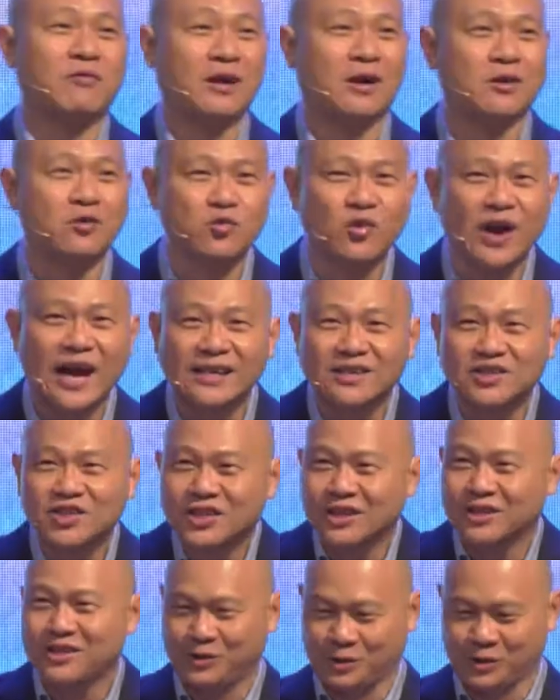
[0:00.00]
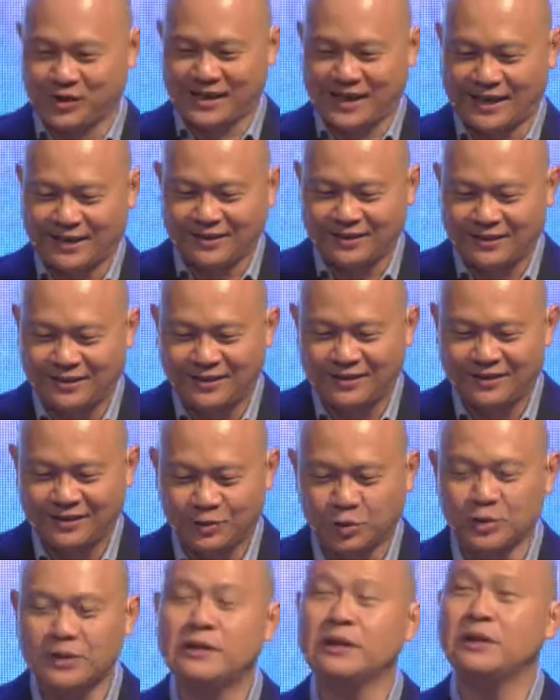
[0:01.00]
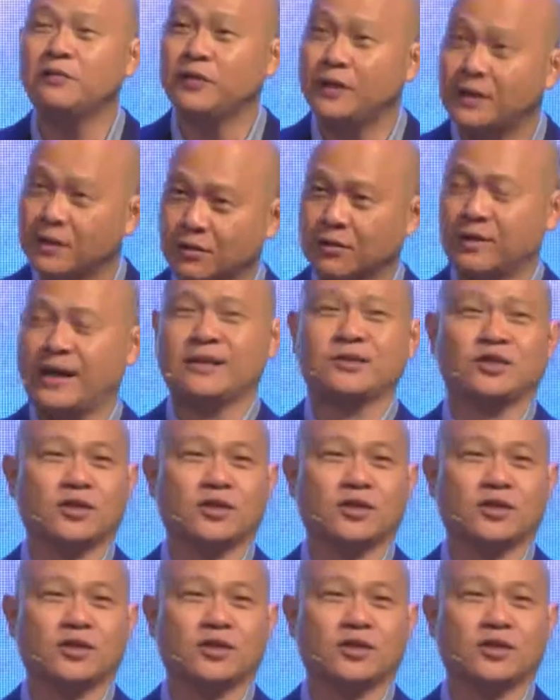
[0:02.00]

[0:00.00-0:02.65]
a righteous society, to live in a righteous